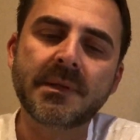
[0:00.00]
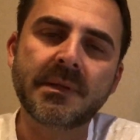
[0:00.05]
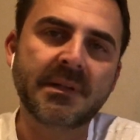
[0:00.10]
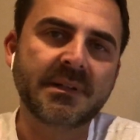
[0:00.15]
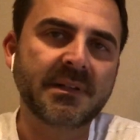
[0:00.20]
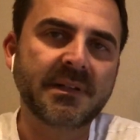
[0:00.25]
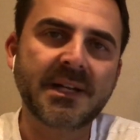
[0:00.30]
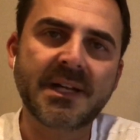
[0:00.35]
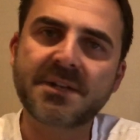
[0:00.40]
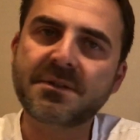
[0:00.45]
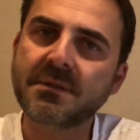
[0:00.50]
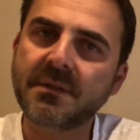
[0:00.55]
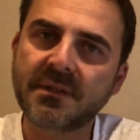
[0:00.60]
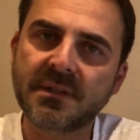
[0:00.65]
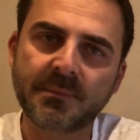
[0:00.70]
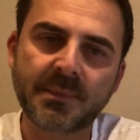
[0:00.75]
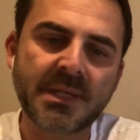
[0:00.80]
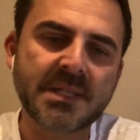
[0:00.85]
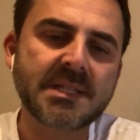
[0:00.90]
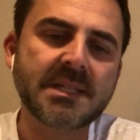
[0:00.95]
internationally,
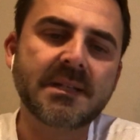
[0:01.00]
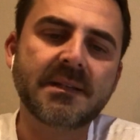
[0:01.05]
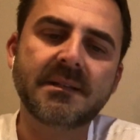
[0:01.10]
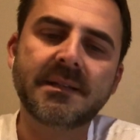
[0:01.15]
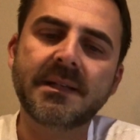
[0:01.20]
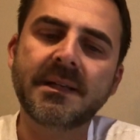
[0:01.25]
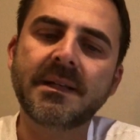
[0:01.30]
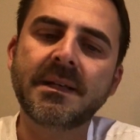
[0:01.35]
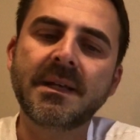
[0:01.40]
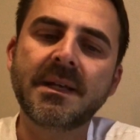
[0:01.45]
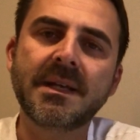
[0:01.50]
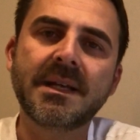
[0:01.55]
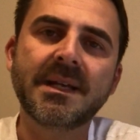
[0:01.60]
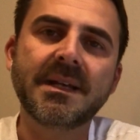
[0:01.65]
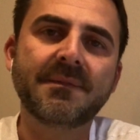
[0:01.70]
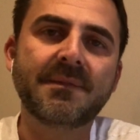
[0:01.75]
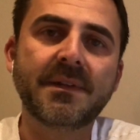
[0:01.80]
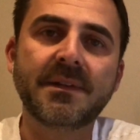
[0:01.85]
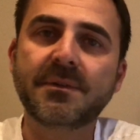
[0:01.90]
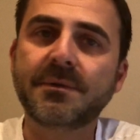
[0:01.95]
domestically.
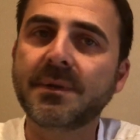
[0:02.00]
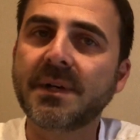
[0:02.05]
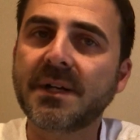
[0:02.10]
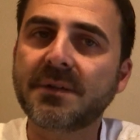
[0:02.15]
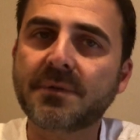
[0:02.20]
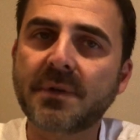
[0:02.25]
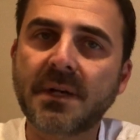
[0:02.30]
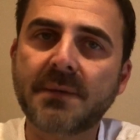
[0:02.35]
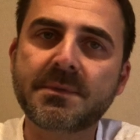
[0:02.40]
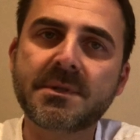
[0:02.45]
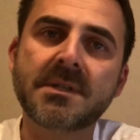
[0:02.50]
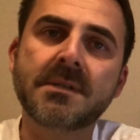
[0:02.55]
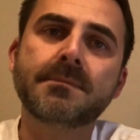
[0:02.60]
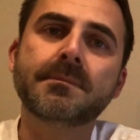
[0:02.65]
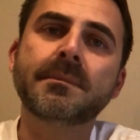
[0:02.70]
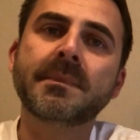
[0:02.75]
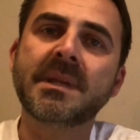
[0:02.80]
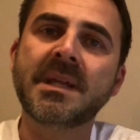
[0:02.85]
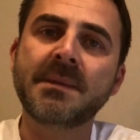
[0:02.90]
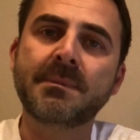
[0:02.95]
If they do not drop
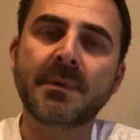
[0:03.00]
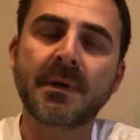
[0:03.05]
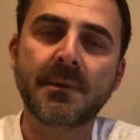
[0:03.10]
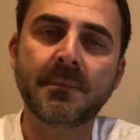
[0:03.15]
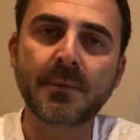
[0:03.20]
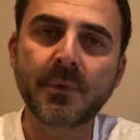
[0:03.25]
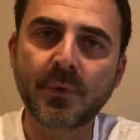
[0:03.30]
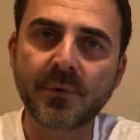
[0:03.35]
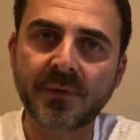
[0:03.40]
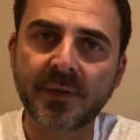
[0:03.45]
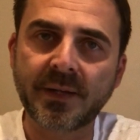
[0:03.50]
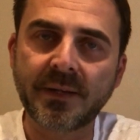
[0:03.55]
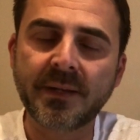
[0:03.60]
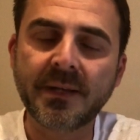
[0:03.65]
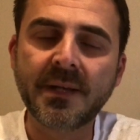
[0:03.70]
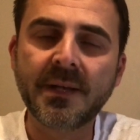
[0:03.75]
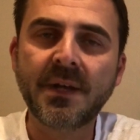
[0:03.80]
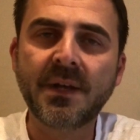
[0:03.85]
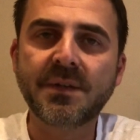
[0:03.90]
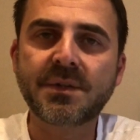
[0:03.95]
ship, keep on moving.
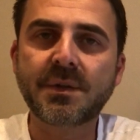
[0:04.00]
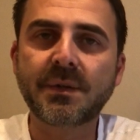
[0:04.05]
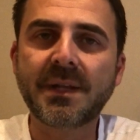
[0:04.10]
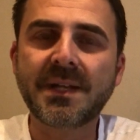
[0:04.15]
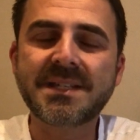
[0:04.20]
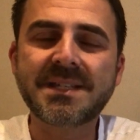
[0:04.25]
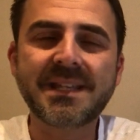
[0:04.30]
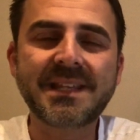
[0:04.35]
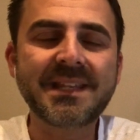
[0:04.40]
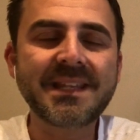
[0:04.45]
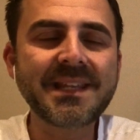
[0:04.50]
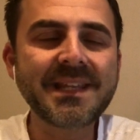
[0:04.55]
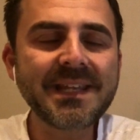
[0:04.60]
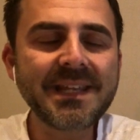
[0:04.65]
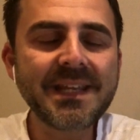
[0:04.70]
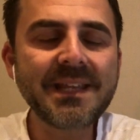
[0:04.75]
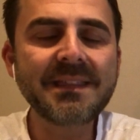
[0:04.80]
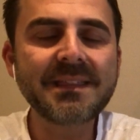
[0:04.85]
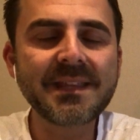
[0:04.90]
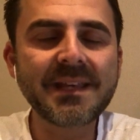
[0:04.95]
So that's the
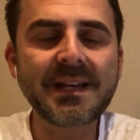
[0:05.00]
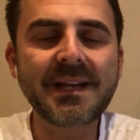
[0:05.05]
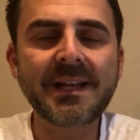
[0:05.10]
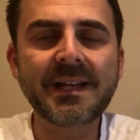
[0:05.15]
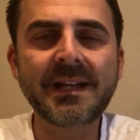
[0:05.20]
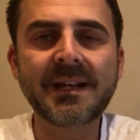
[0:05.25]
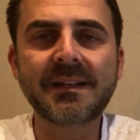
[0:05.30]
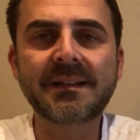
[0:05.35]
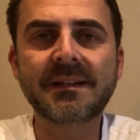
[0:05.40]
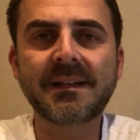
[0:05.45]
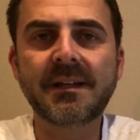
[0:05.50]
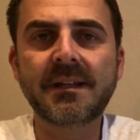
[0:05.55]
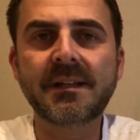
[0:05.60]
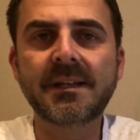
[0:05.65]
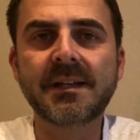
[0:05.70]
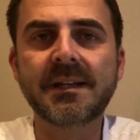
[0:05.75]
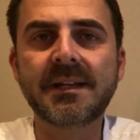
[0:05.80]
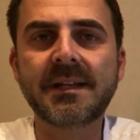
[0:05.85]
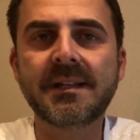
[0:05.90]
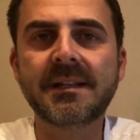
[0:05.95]
key thing I got to tell
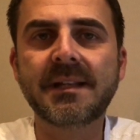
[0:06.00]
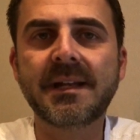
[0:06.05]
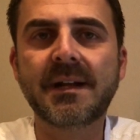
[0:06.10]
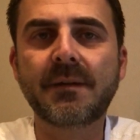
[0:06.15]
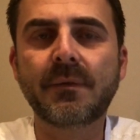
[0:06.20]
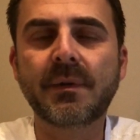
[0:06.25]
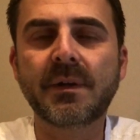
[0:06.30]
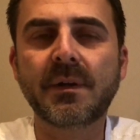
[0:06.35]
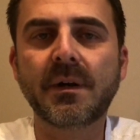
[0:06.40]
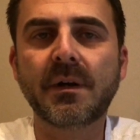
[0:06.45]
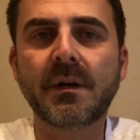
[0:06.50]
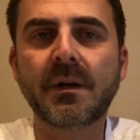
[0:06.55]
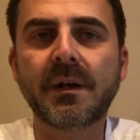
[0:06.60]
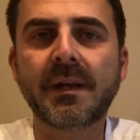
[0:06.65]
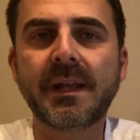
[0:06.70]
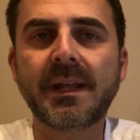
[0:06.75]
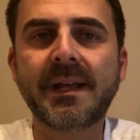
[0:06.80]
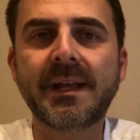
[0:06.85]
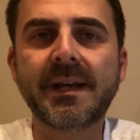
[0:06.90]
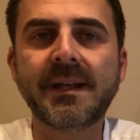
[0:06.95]
you in that
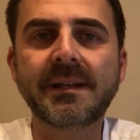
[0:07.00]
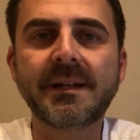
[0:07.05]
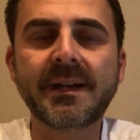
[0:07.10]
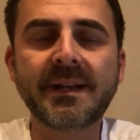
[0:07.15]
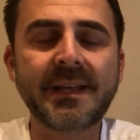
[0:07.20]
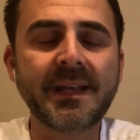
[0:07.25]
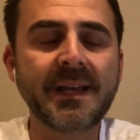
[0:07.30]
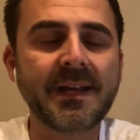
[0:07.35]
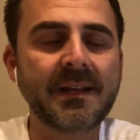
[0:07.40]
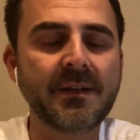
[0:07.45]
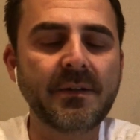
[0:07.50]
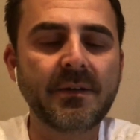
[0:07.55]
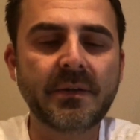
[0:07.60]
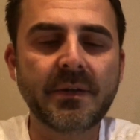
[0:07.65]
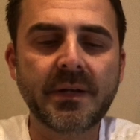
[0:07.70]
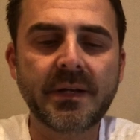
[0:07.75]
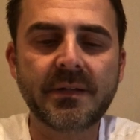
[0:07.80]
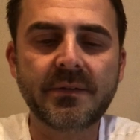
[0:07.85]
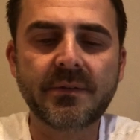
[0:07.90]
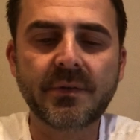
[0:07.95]
regard. And again,
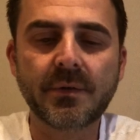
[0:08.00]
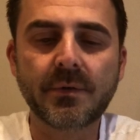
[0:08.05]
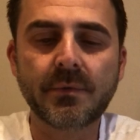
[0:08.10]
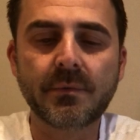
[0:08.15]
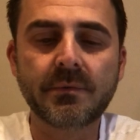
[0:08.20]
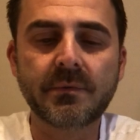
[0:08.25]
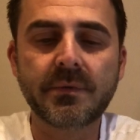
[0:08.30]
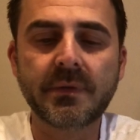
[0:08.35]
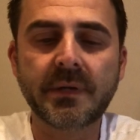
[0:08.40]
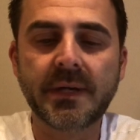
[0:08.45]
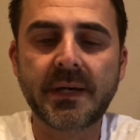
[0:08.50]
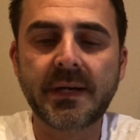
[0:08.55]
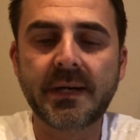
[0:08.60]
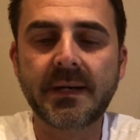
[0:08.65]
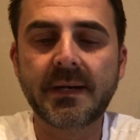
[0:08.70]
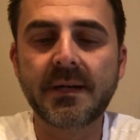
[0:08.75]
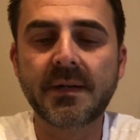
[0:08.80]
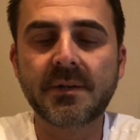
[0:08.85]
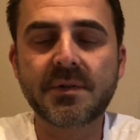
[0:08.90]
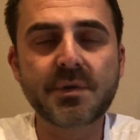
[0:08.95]
don't
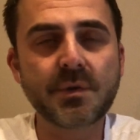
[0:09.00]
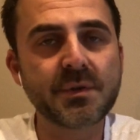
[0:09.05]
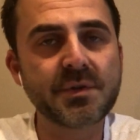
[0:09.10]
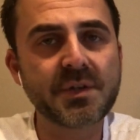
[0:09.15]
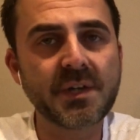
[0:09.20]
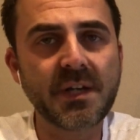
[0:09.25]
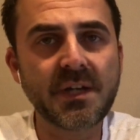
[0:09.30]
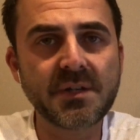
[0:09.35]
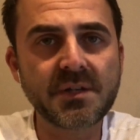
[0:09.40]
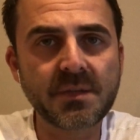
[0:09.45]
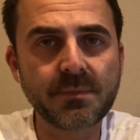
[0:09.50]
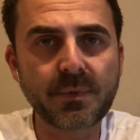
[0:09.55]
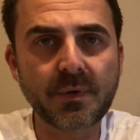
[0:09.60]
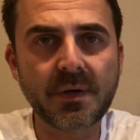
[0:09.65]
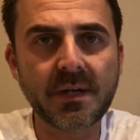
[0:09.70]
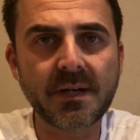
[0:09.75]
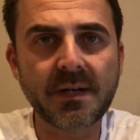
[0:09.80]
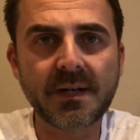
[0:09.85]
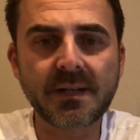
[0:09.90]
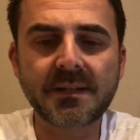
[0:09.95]
shortchange the
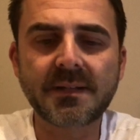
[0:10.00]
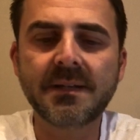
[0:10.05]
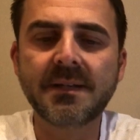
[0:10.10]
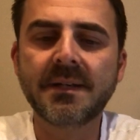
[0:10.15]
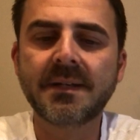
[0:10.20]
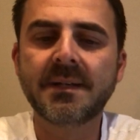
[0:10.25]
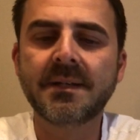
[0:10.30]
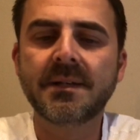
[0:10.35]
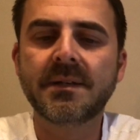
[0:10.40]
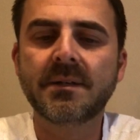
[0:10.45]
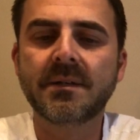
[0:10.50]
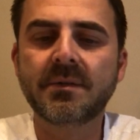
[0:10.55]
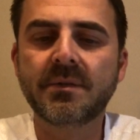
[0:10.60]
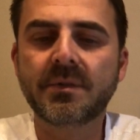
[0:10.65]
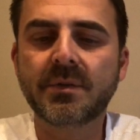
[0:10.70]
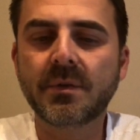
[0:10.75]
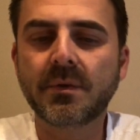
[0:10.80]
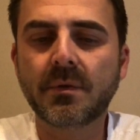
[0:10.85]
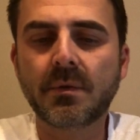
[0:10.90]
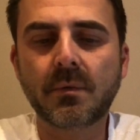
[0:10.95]
product.
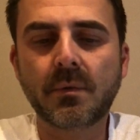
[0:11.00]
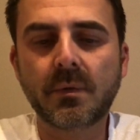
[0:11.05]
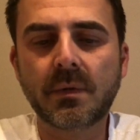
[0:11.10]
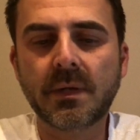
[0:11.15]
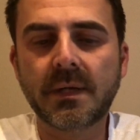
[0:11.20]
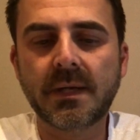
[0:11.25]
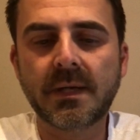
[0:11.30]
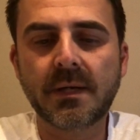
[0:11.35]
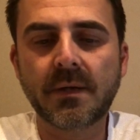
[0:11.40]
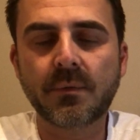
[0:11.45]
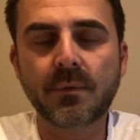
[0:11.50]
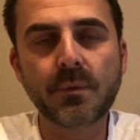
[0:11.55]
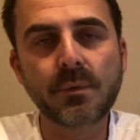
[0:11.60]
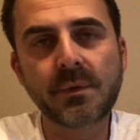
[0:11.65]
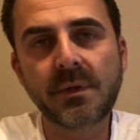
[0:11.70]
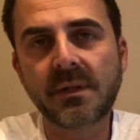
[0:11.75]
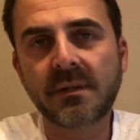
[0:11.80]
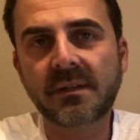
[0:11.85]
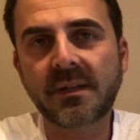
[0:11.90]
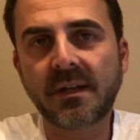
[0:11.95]
Don't ruin
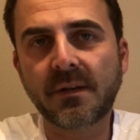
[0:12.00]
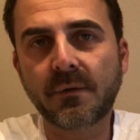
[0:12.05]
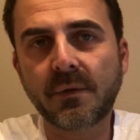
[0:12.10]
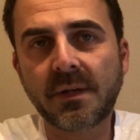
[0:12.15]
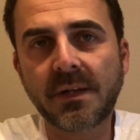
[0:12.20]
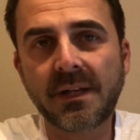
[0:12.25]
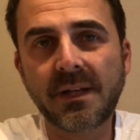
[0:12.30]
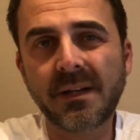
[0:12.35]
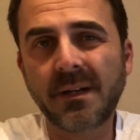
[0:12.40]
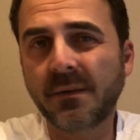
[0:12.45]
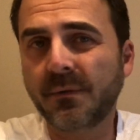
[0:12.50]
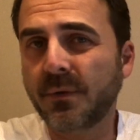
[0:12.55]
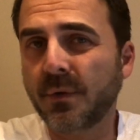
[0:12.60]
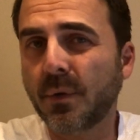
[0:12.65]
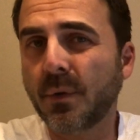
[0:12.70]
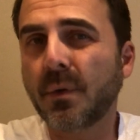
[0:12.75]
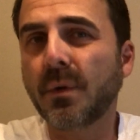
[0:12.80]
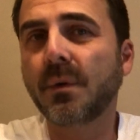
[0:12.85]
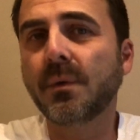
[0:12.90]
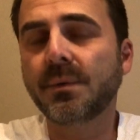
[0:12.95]
the integrity of
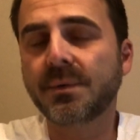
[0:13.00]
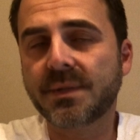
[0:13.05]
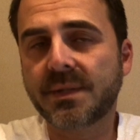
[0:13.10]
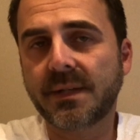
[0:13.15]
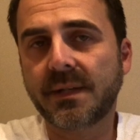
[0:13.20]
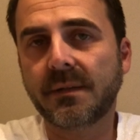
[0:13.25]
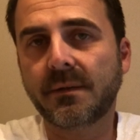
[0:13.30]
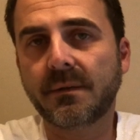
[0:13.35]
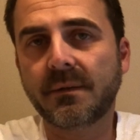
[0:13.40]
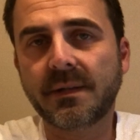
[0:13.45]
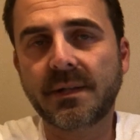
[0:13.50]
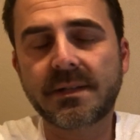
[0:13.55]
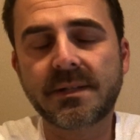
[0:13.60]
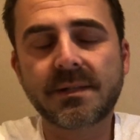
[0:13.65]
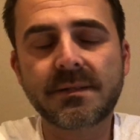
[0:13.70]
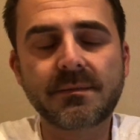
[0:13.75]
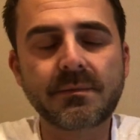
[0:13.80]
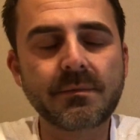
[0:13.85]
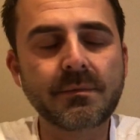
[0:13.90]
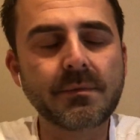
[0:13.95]
your wholesaler.
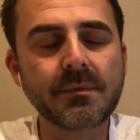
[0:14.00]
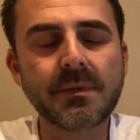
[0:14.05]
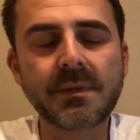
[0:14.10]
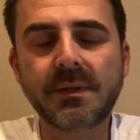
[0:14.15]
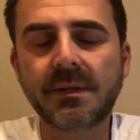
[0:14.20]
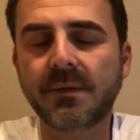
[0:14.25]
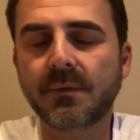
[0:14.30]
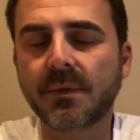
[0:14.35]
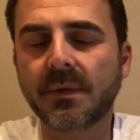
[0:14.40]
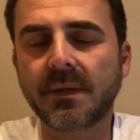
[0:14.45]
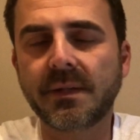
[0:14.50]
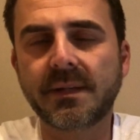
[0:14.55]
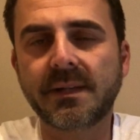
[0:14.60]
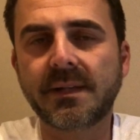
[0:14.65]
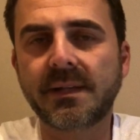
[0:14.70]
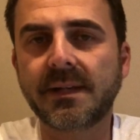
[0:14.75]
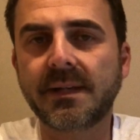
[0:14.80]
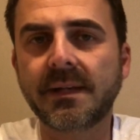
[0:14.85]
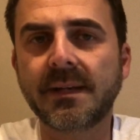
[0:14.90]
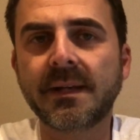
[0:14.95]
That's really, really
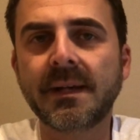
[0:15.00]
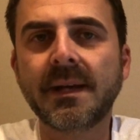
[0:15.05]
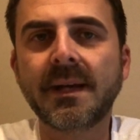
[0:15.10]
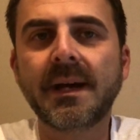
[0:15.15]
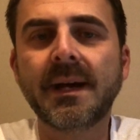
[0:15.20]
key,